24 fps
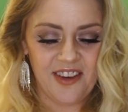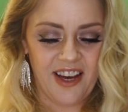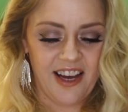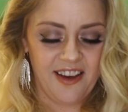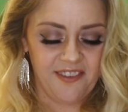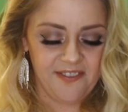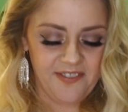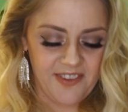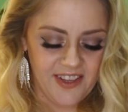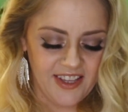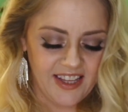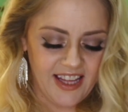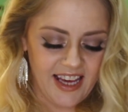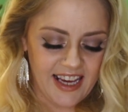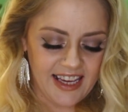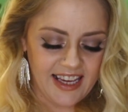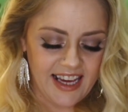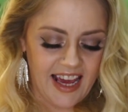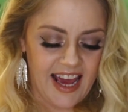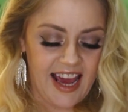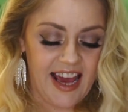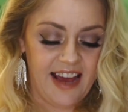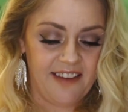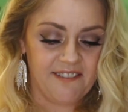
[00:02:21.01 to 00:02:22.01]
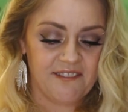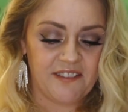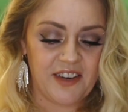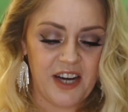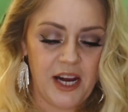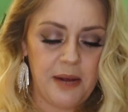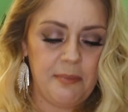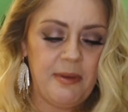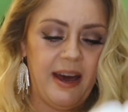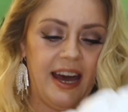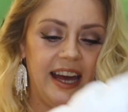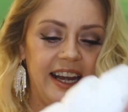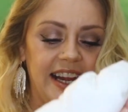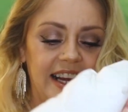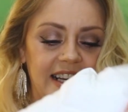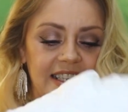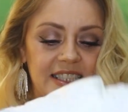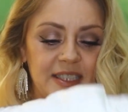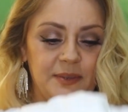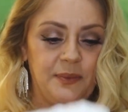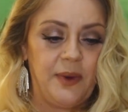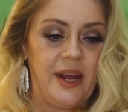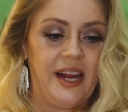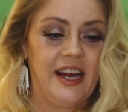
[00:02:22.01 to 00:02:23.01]
I feel like
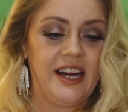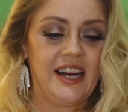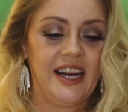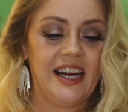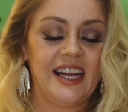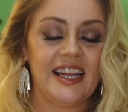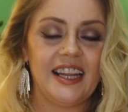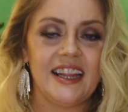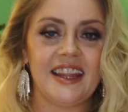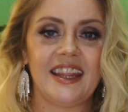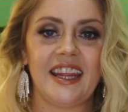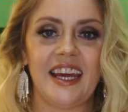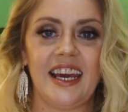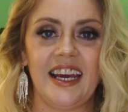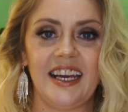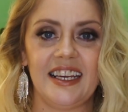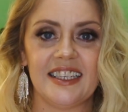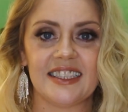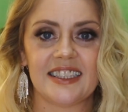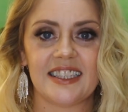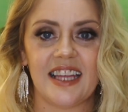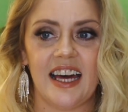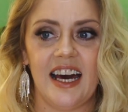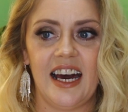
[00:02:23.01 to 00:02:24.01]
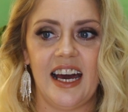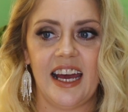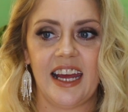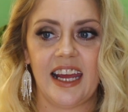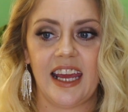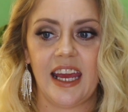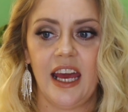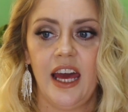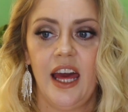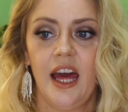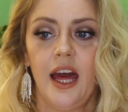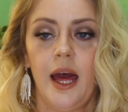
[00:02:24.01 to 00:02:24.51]
everybody's wearing these like